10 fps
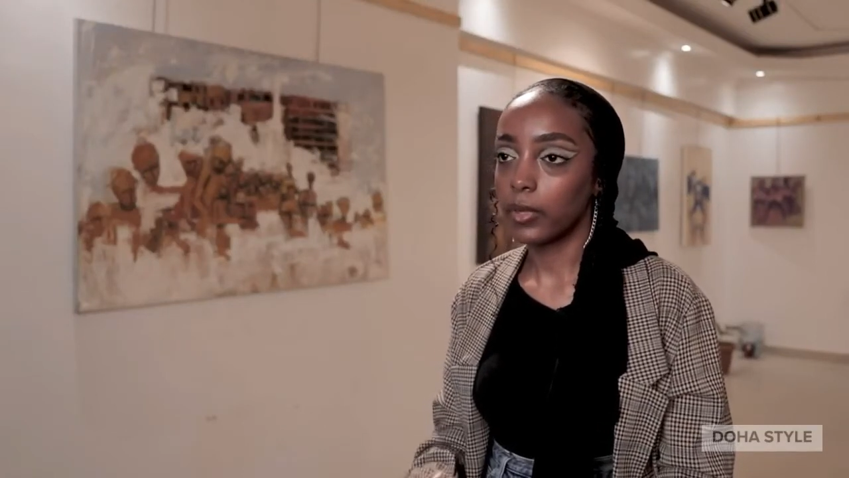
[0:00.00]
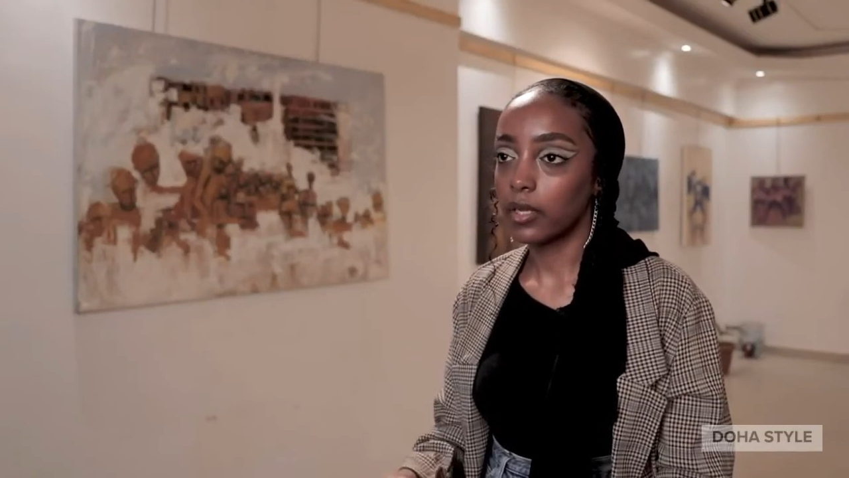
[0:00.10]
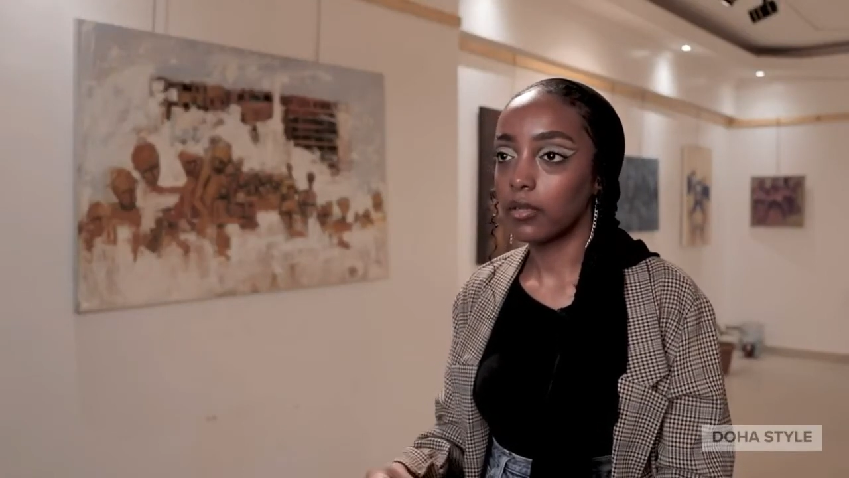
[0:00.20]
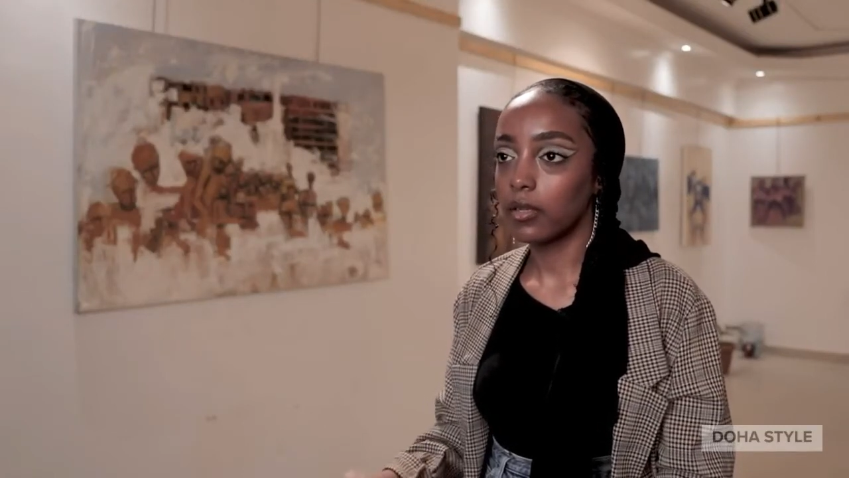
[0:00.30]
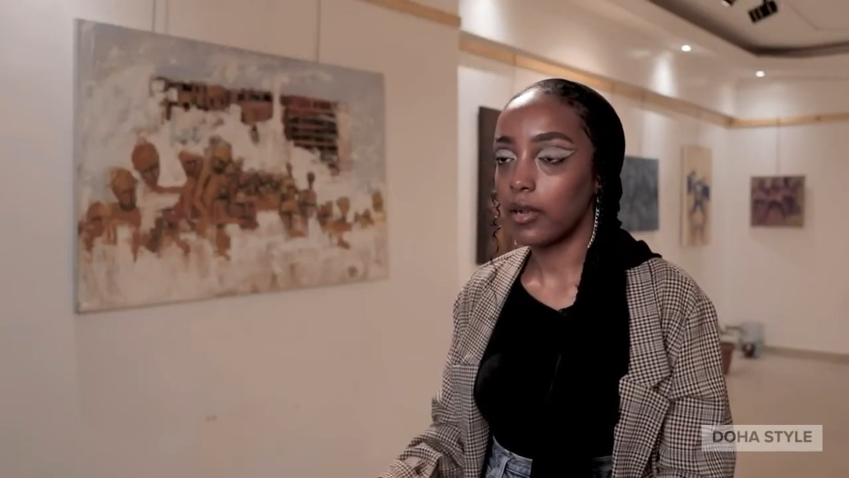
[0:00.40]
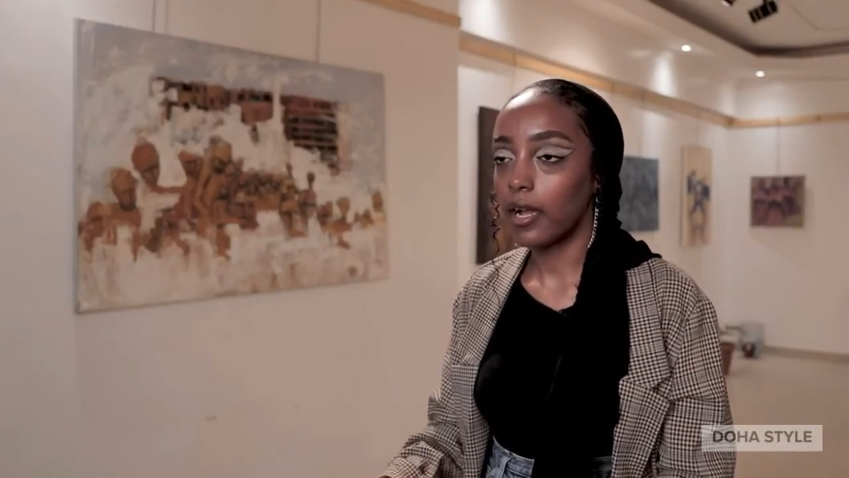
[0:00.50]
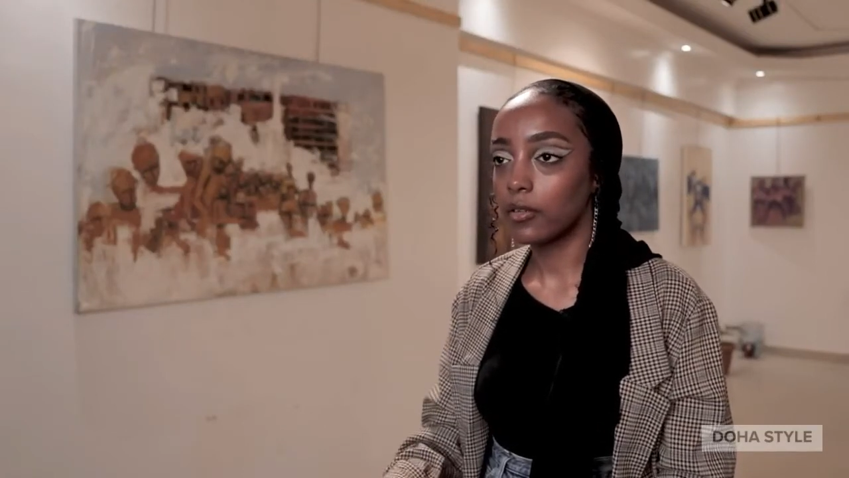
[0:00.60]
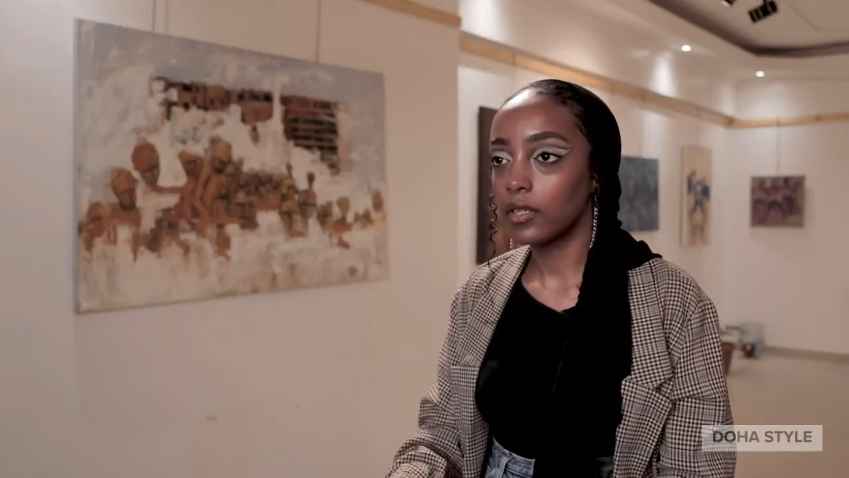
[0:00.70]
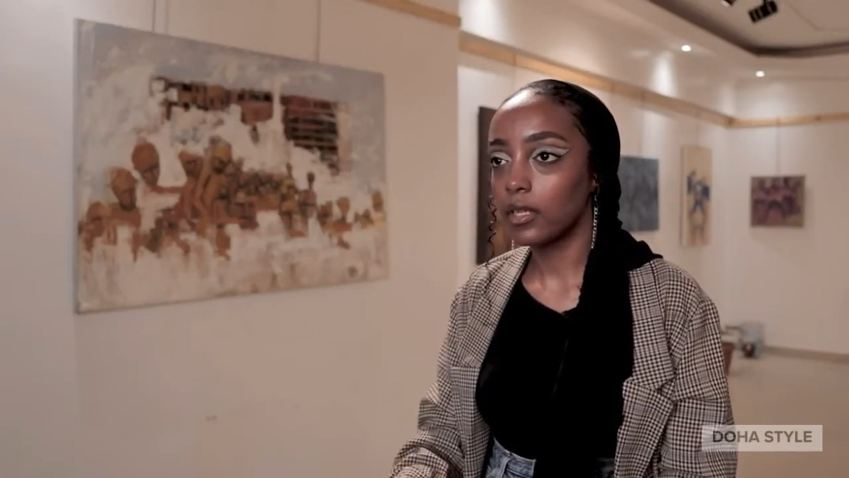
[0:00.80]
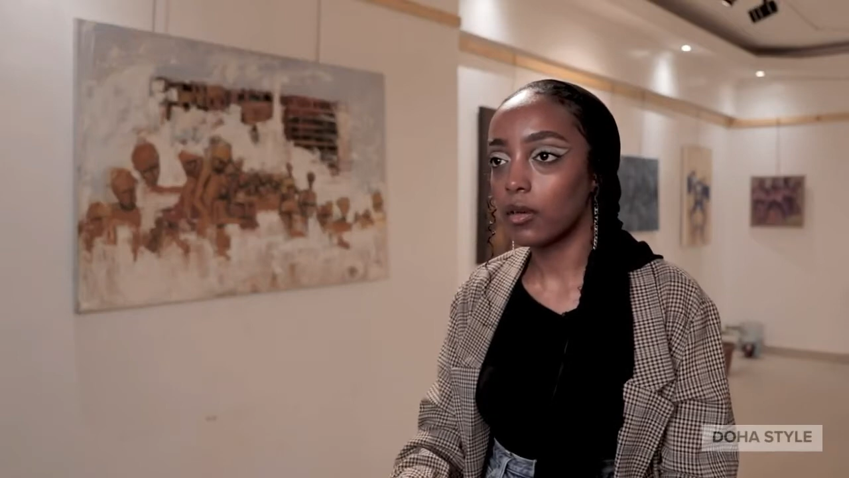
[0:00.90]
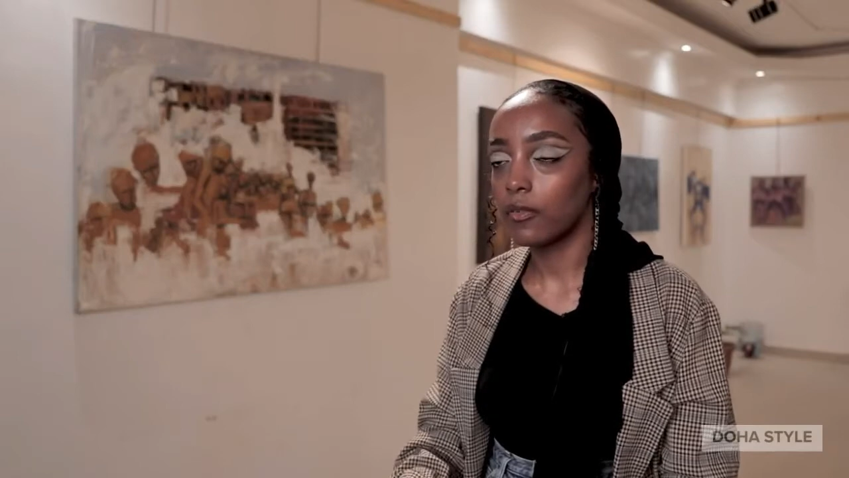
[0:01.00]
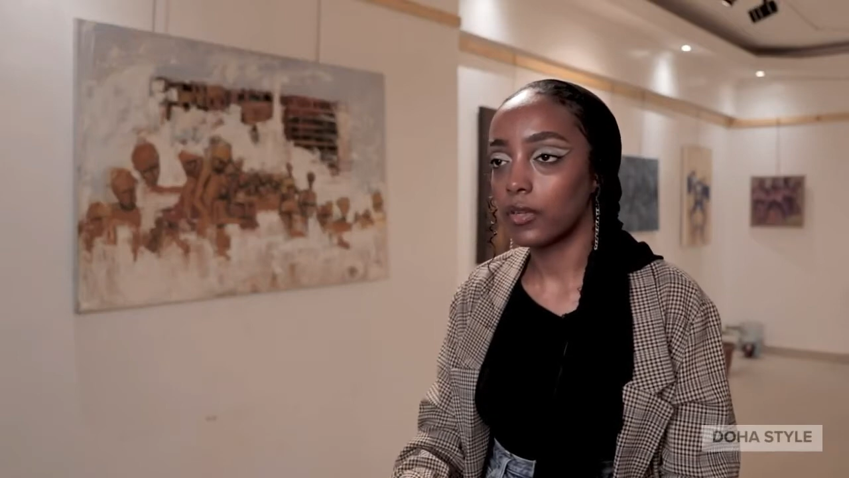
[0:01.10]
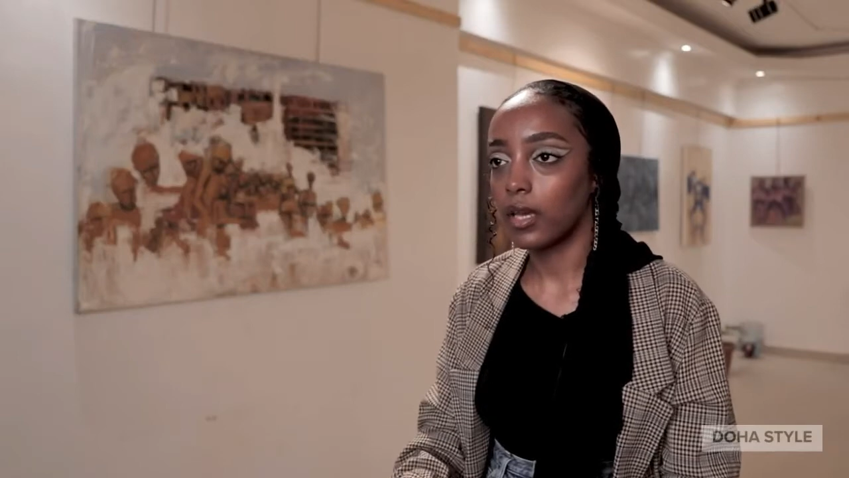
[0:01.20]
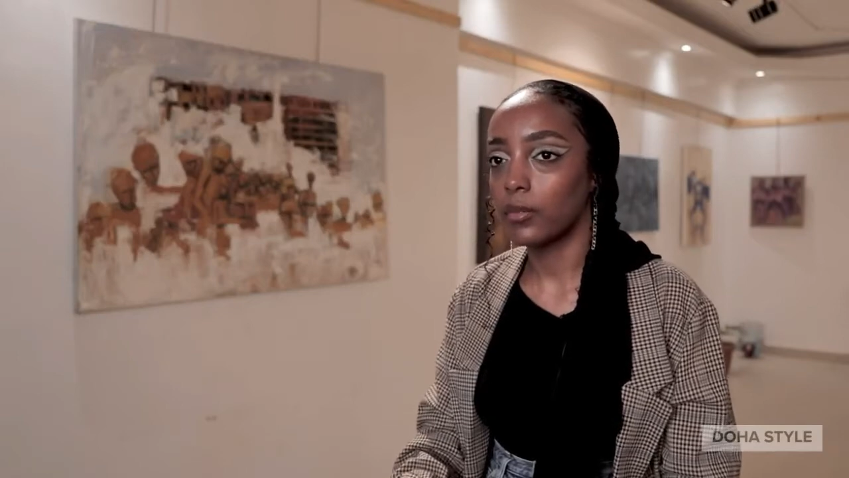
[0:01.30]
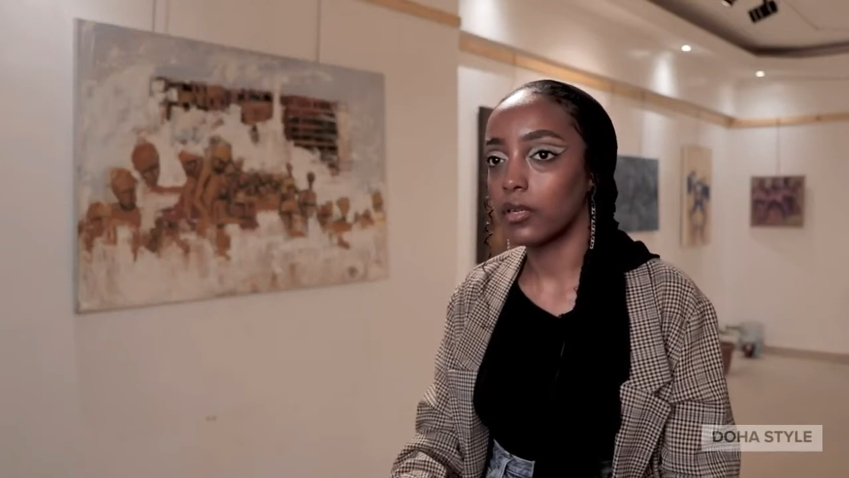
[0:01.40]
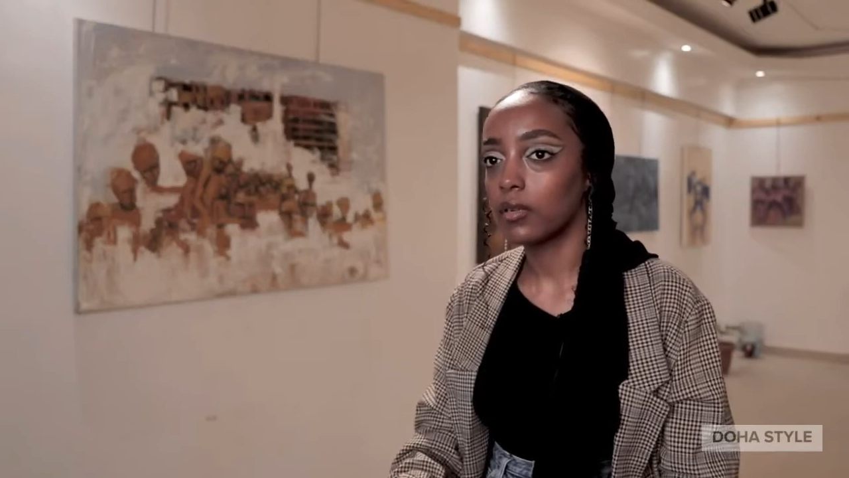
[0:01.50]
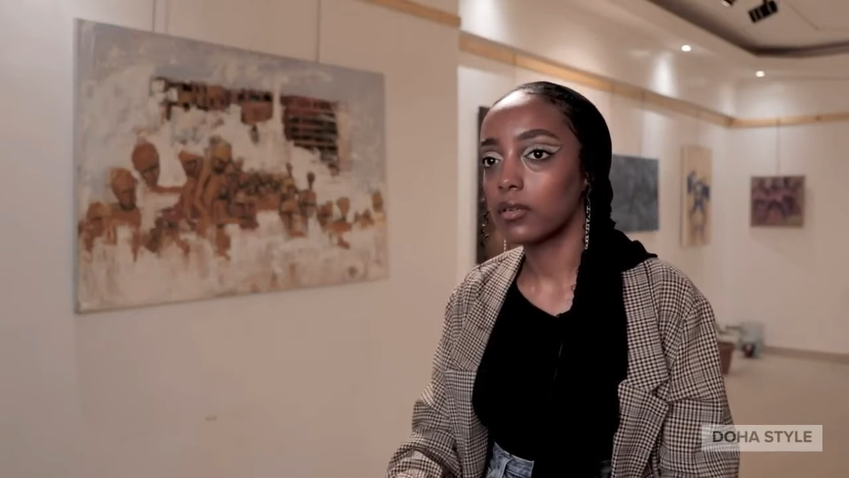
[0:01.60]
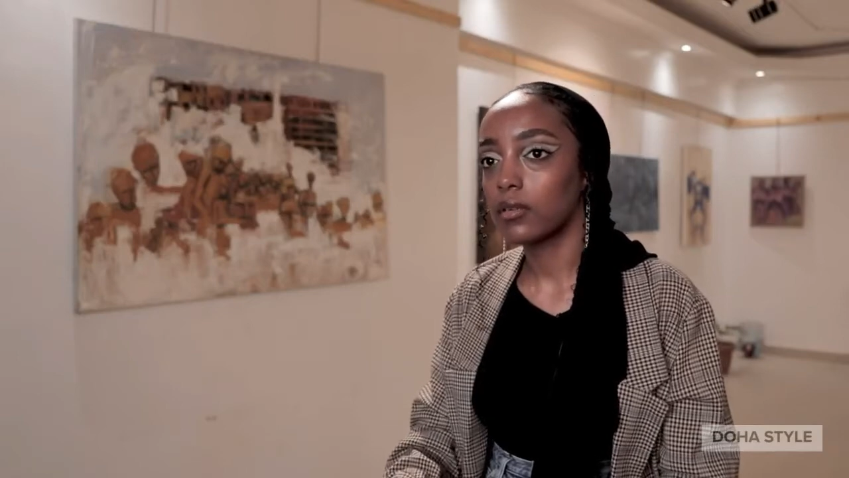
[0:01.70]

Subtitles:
regular outing off camera.